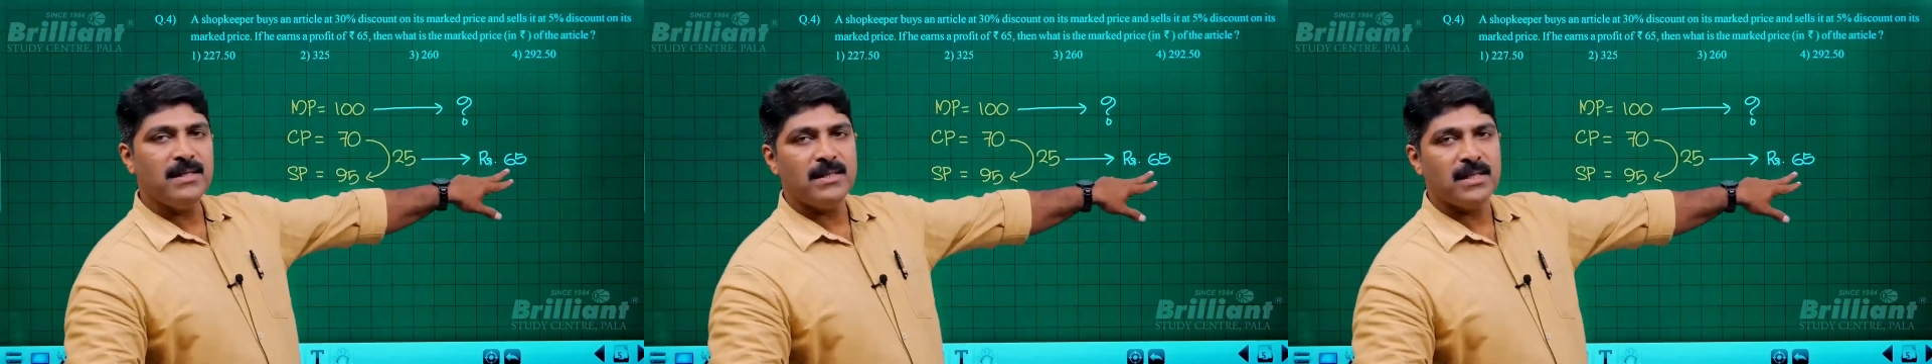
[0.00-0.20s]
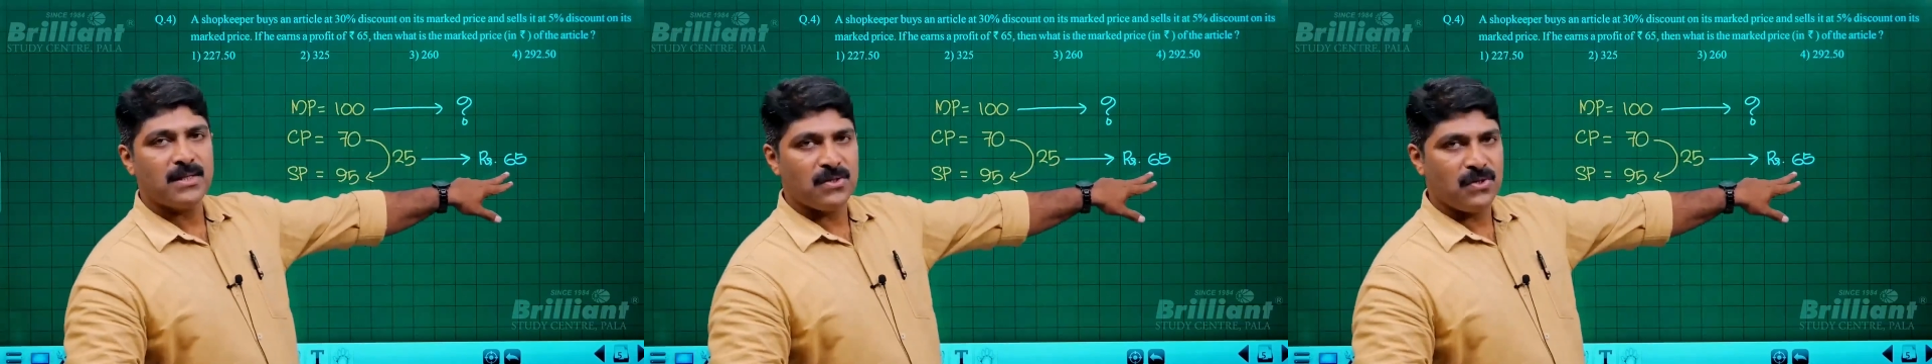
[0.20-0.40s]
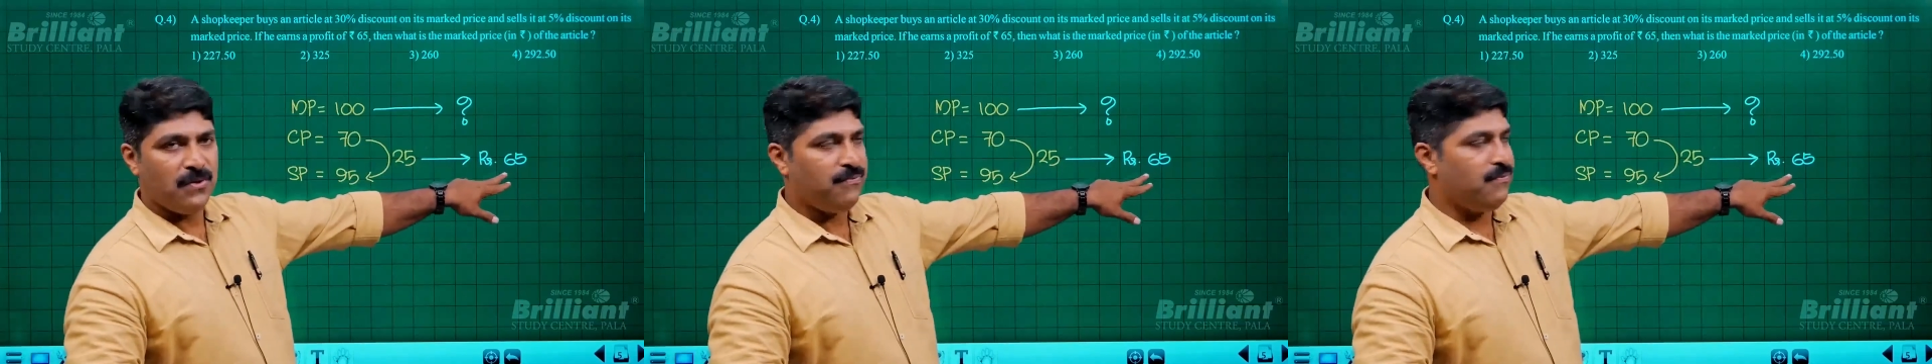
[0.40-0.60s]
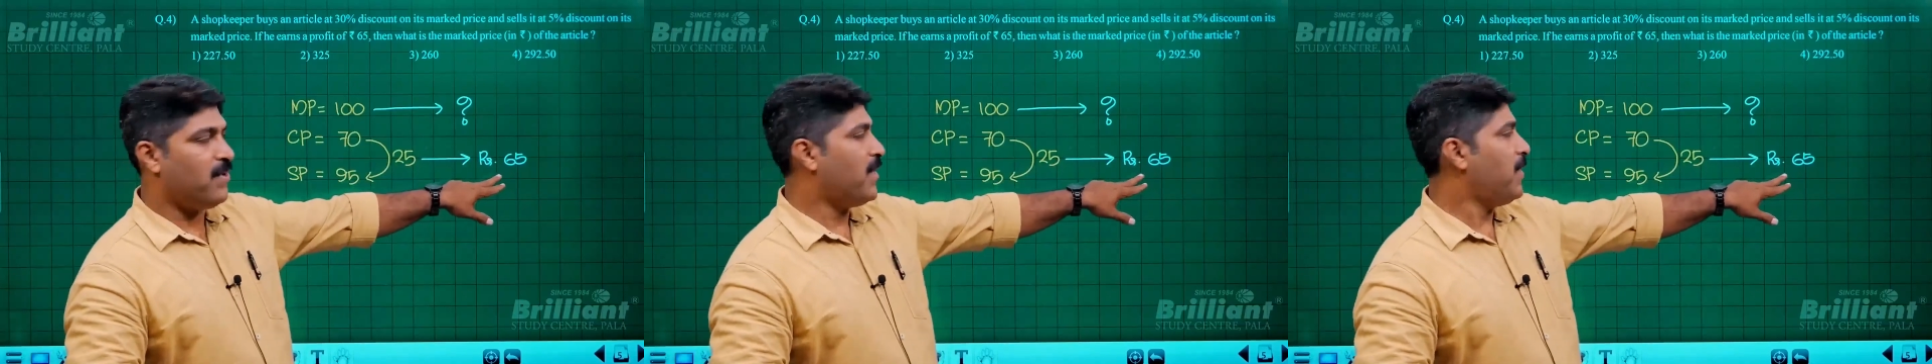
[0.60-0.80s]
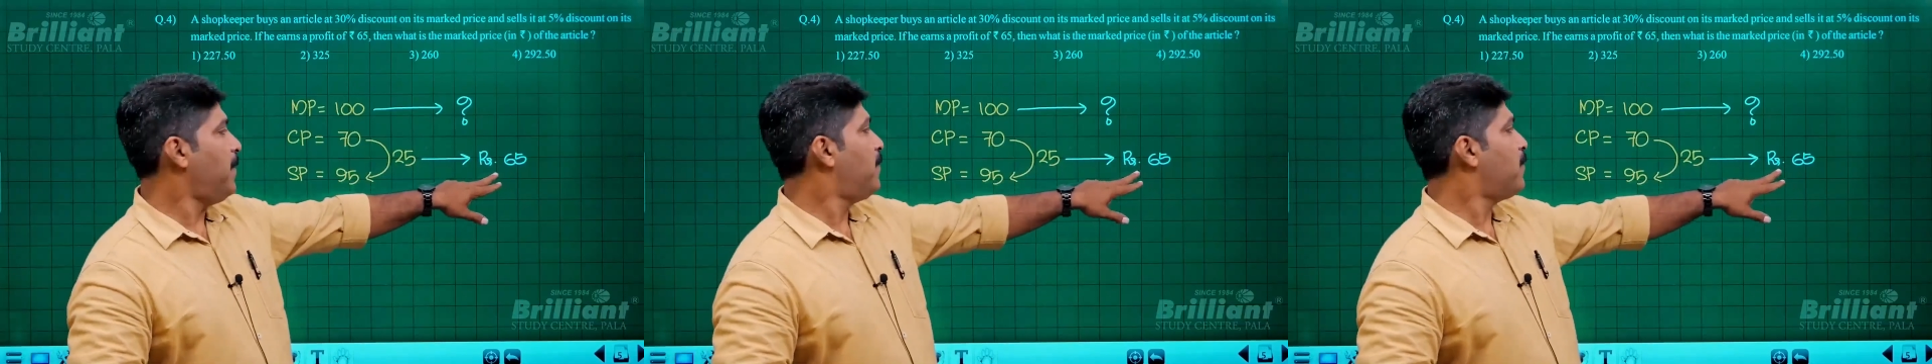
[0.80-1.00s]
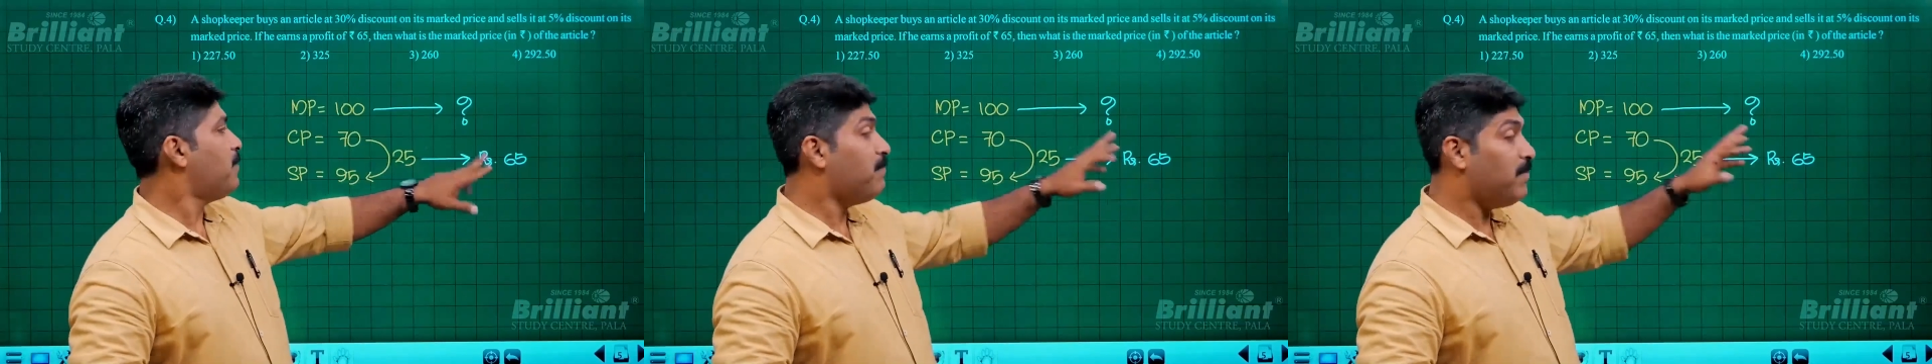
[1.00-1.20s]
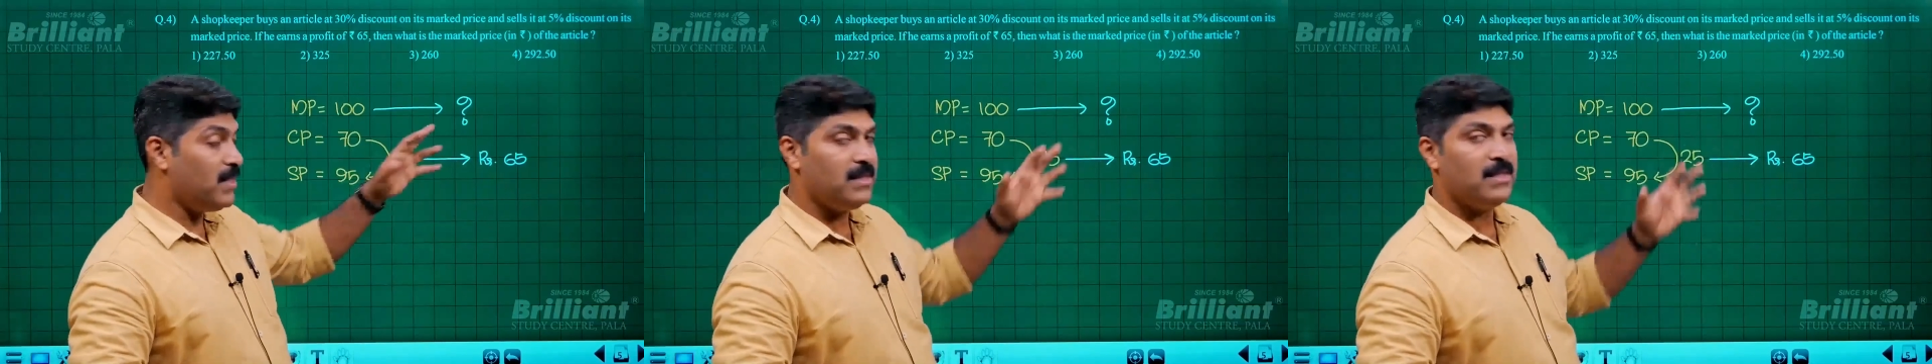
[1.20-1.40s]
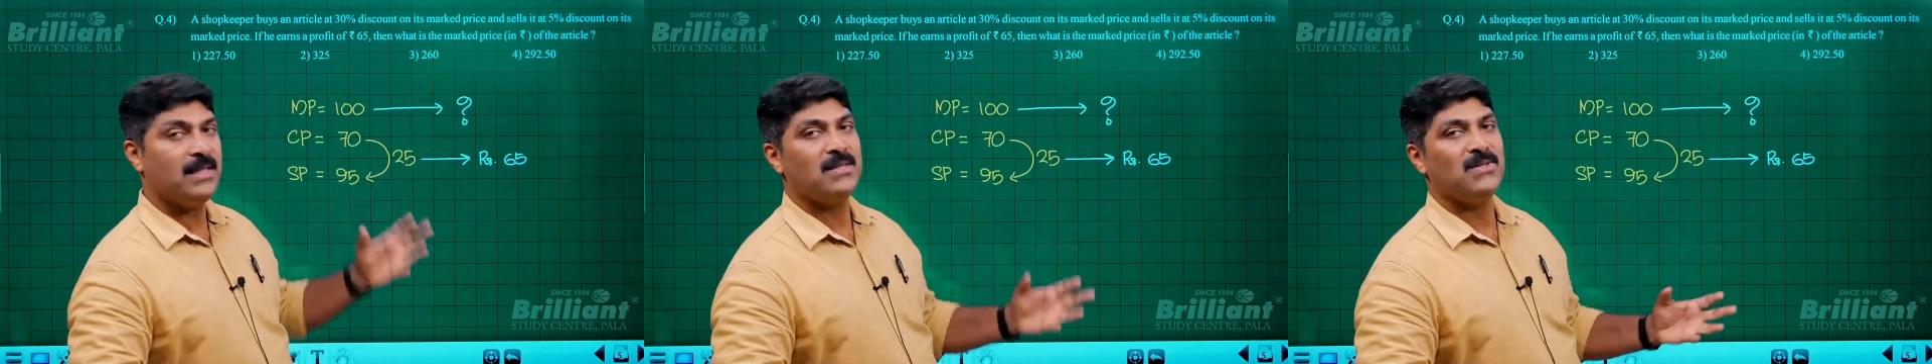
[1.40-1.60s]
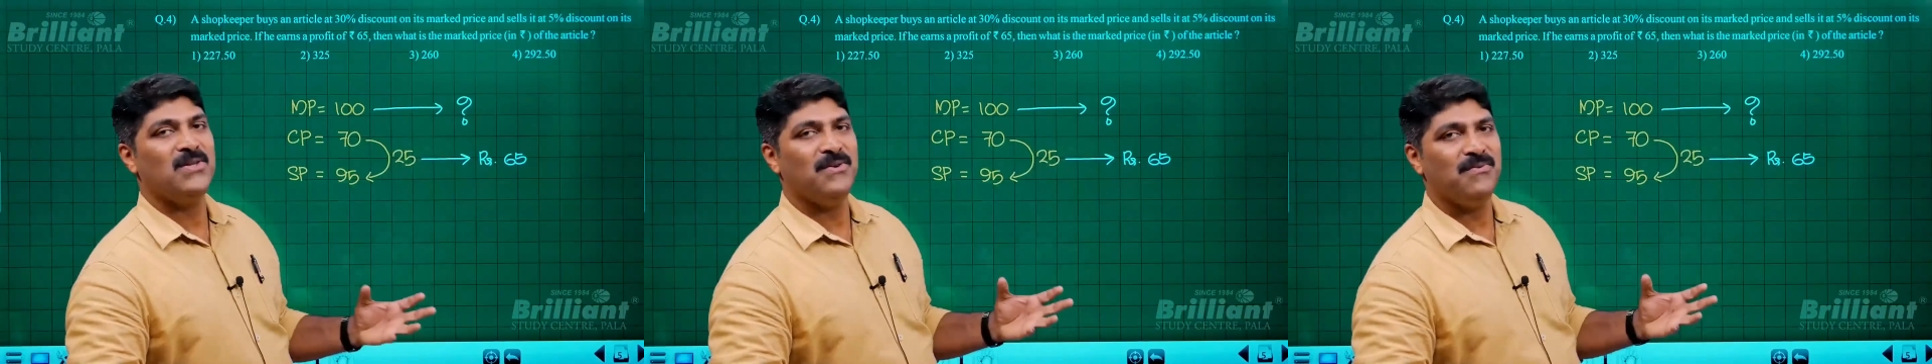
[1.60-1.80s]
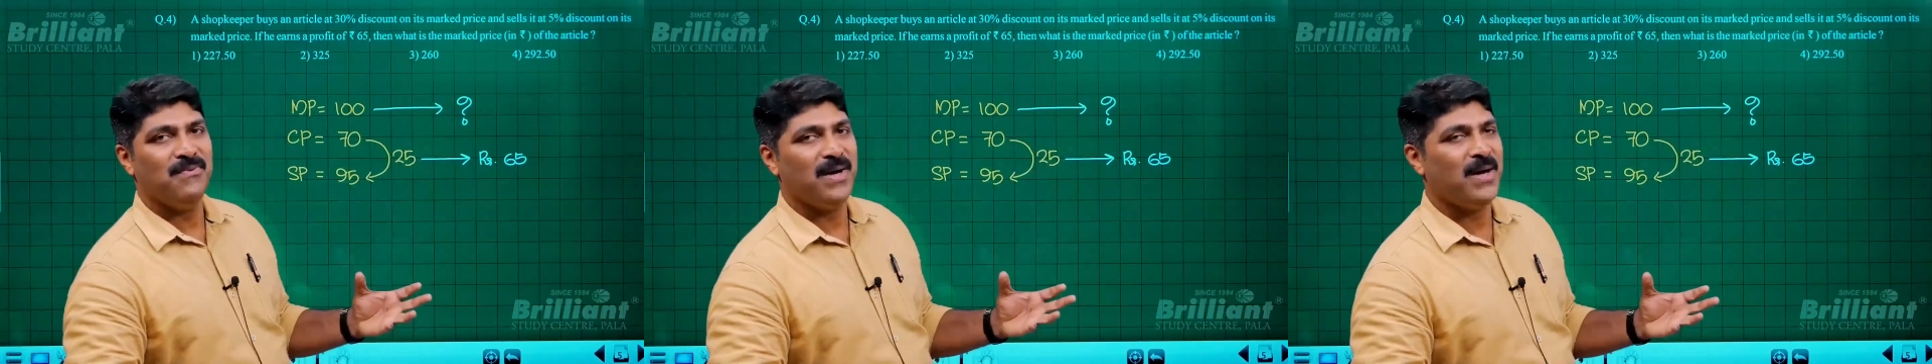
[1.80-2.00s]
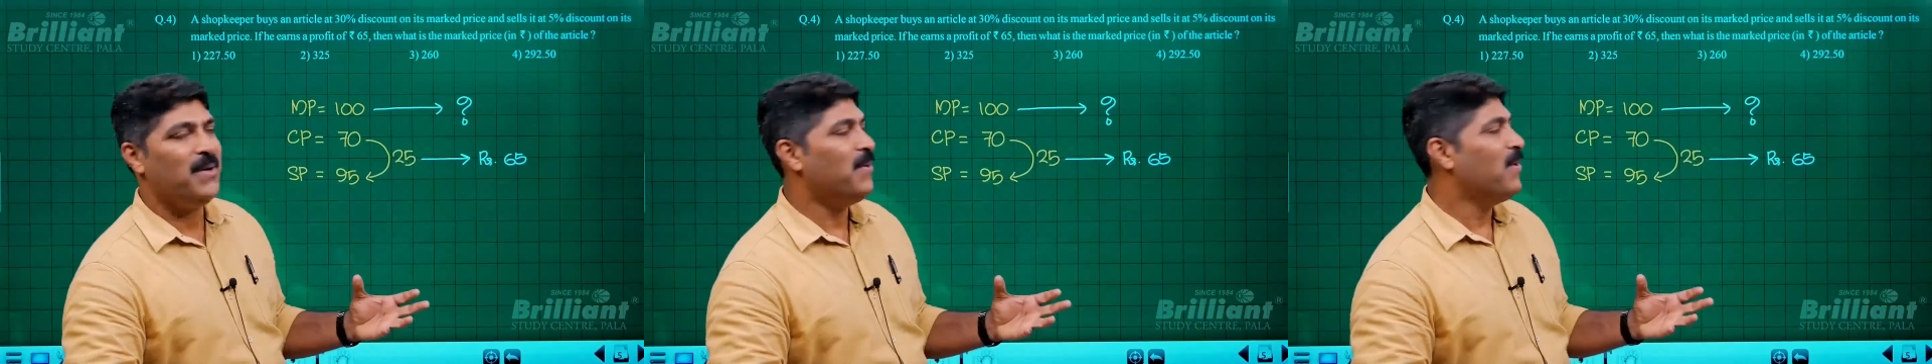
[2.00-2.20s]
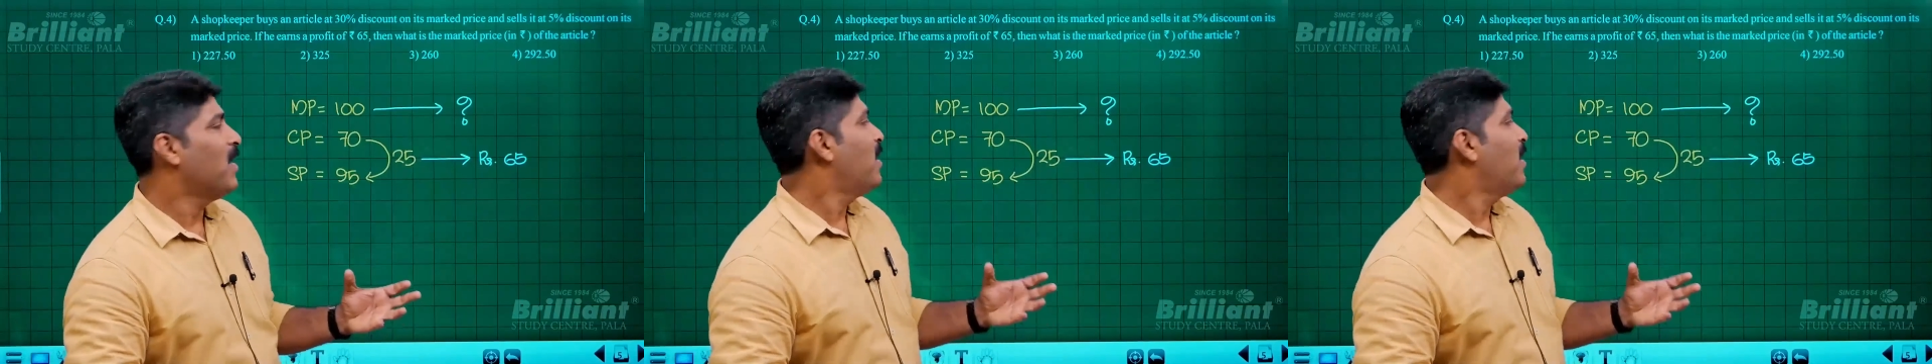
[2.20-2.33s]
65, rupees 65,